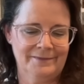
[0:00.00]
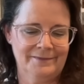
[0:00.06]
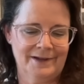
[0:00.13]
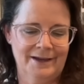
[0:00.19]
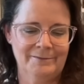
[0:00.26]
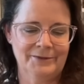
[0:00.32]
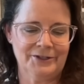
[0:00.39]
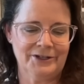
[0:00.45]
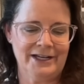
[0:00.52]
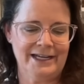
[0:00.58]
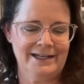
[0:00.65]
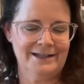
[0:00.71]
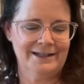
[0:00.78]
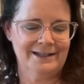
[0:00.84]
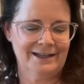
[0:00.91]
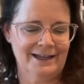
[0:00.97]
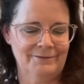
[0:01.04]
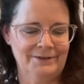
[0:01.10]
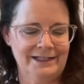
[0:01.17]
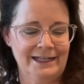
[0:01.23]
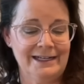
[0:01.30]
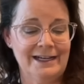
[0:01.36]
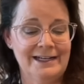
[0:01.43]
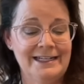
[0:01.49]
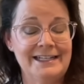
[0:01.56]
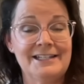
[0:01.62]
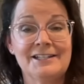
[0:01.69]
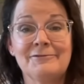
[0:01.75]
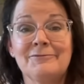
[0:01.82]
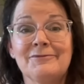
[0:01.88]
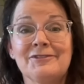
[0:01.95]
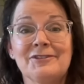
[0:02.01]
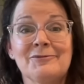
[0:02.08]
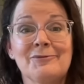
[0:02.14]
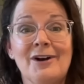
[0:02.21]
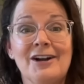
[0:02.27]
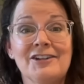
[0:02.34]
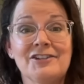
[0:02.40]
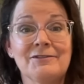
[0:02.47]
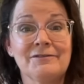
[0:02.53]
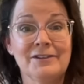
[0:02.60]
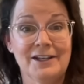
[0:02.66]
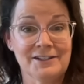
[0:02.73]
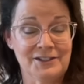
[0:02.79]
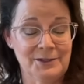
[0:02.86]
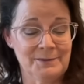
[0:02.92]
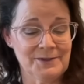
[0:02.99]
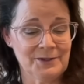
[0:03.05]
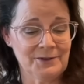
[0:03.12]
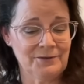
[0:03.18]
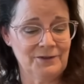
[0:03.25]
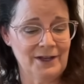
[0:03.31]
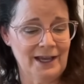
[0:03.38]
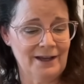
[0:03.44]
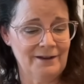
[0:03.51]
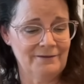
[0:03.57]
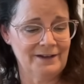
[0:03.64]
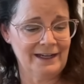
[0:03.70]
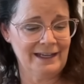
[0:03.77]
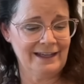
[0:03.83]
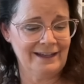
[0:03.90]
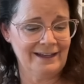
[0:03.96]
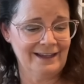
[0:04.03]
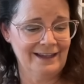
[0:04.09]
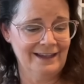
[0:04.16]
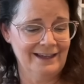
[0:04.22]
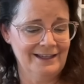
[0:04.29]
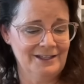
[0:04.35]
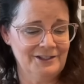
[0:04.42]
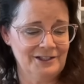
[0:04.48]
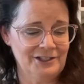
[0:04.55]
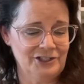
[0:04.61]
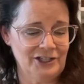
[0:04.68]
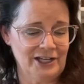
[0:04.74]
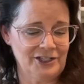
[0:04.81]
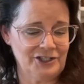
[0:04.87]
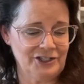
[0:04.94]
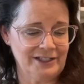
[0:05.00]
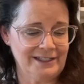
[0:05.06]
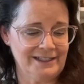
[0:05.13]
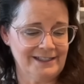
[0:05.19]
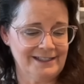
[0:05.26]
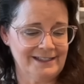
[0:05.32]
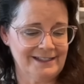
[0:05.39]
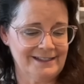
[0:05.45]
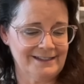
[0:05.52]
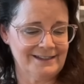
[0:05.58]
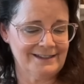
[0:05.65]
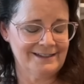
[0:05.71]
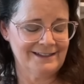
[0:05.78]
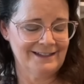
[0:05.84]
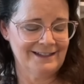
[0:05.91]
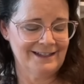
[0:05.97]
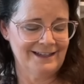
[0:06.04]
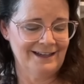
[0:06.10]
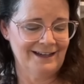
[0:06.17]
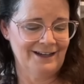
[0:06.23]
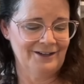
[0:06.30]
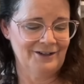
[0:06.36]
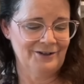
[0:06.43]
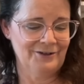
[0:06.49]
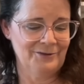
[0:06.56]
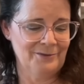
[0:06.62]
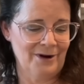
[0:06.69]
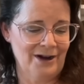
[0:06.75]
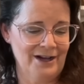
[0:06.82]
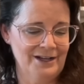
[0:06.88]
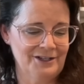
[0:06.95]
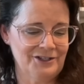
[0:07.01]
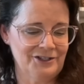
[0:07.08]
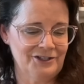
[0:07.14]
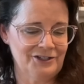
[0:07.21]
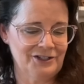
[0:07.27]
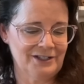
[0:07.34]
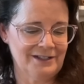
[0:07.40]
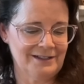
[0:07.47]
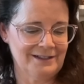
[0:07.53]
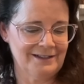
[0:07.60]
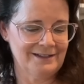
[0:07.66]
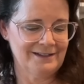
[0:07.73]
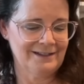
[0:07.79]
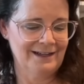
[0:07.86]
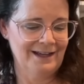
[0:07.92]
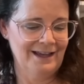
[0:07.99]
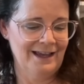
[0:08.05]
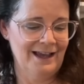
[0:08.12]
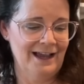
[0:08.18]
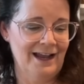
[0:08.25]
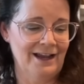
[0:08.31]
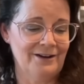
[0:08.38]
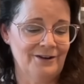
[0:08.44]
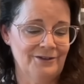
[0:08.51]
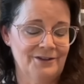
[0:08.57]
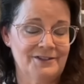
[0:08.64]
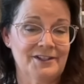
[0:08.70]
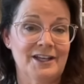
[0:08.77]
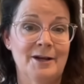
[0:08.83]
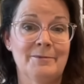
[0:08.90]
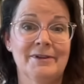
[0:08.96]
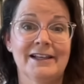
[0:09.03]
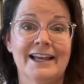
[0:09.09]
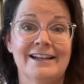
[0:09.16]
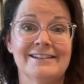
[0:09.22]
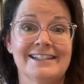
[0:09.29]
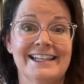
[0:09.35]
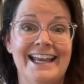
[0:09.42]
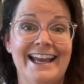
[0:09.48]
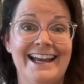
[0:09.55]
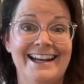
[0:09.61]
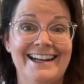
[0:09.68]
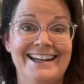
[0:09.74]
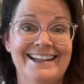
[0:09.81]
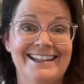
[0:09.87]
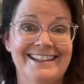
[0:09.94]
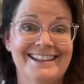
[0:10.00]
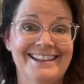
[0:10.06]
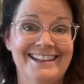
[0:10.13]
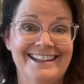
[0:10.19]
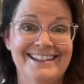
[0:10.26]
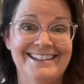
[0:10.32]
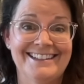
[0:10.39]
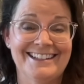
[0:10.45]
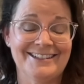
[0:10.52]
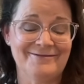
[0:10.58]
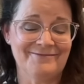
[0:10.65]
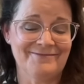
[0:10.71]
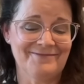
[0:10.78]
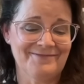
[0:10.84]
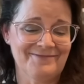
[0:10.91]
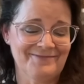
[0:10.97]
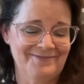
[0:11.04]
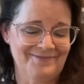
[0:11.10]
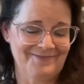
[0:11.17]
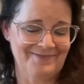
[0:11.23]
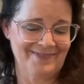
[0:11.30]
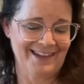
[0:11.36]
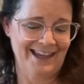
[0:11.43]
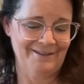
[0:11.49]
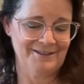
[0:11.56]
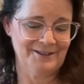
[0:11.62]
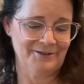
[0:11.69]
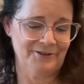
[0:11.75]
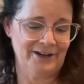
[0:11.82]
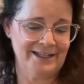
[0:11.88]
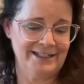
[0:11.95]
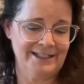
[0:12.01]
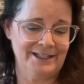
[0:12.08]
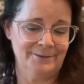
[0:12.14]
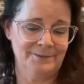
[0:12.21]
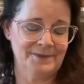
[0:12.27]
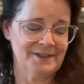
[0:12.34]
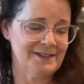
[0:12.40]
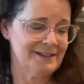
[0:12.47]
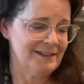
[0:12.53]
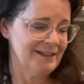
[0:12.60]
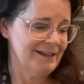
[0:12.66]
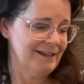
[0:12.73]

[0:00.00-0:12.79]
I'm learning. I need to watch some Flosstube. So if you have any suggestions on who to watch, I know there's a couple of gals in Canada that have some great tips.